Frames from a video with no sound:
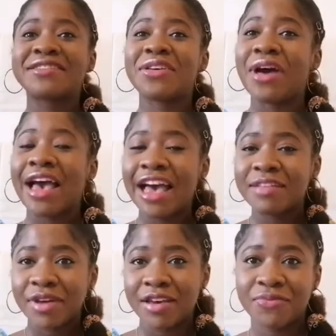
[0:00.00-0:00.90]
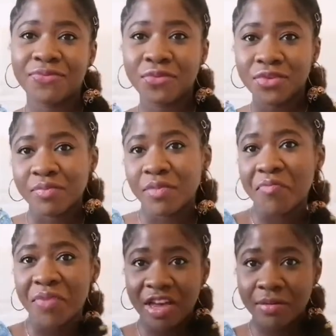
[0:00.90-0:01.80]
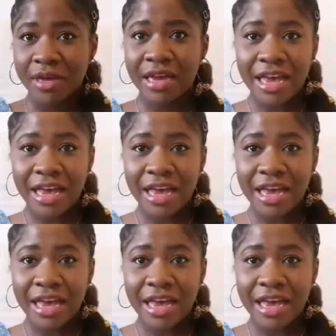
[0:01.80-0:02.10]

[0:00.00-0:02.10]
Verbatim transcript: so I had my food in my backpack.